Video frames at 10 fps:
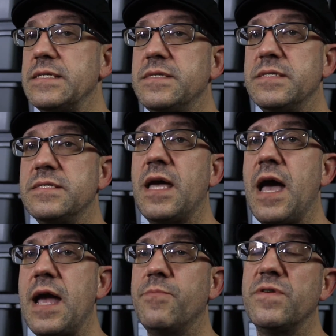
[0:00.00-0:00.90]
This is the
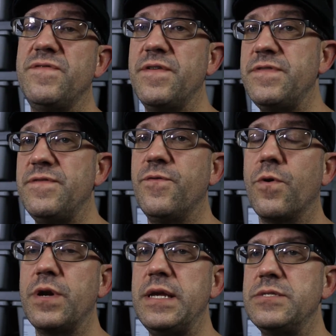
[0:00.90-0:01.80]
hybrid
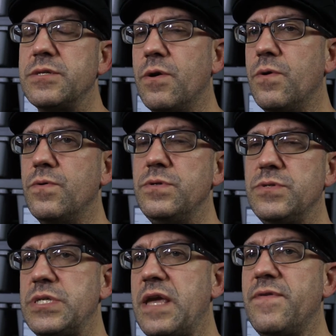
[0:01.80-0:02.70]
5040, so you
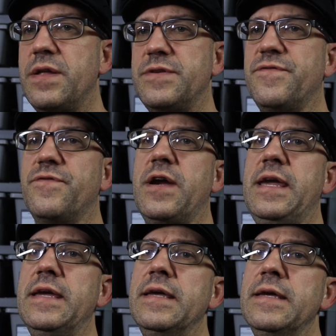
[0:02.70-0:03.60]
save on the freight.